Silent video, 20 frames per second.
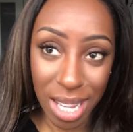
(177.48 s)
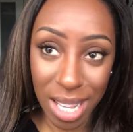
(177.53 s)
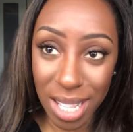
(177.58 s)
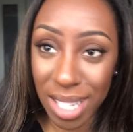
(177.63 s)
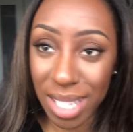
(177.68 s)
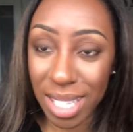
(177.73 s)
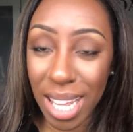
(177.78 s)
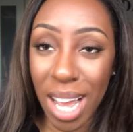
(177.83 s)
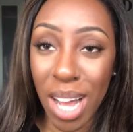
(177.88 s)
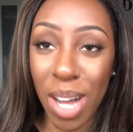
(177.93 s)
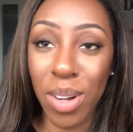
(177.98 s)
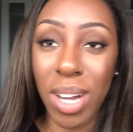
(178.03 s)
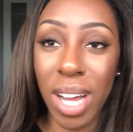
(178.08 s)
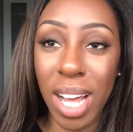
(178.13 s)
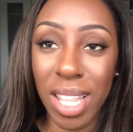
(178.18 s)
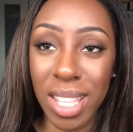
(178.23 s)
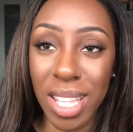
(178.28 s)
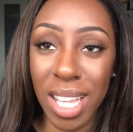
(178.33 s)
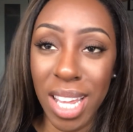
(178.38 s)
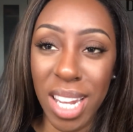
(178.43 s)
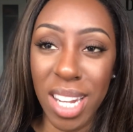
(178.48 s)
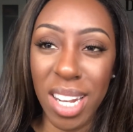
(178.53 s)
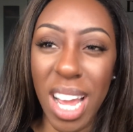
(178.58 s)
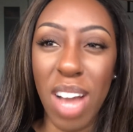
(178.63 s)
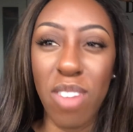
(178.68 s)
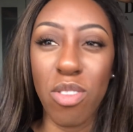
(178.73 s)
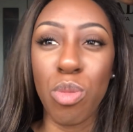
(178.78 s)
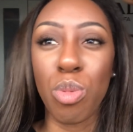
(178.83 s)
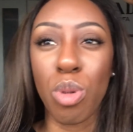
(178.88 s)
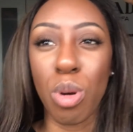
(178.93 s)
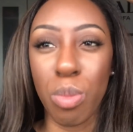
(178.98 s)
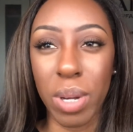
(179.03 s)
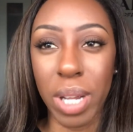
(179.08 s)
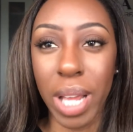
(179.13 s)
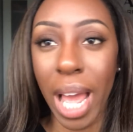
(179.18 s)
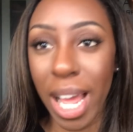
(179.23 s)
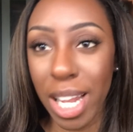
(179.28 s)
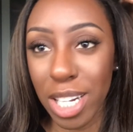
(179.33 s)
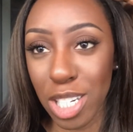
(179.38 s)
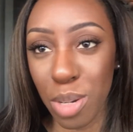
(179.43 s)
take this out and then have a proper
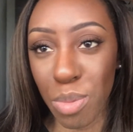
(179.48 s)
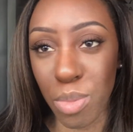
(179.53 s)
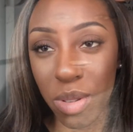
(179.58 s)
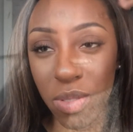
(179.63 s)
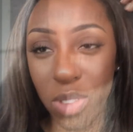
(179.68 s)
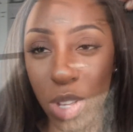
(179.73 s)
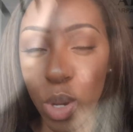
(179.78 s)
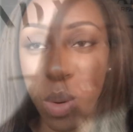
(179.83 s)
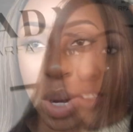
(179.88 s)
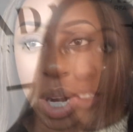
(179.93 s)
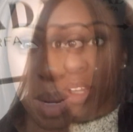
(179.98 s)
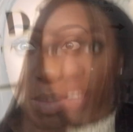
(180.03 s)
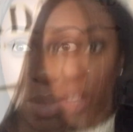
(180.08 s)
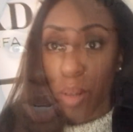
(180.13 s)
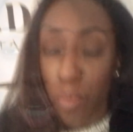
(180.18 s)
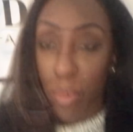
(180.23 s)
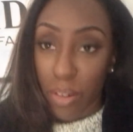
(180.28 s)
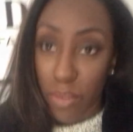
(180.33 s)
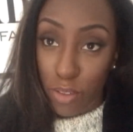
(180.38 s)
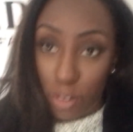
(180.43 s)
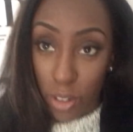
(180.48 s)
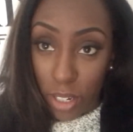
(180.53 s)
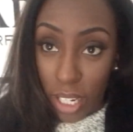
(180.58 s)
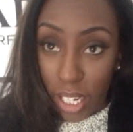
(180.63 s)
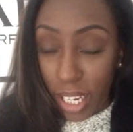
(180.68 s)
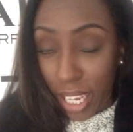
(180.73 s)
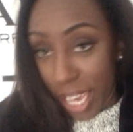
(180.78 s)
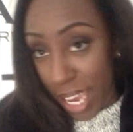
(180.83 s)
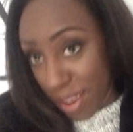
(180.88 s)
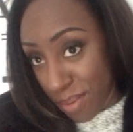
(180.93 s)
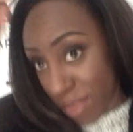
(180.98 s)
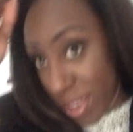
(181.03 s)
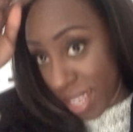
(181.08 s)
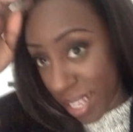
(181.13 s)
catch up with you. So my vlogging game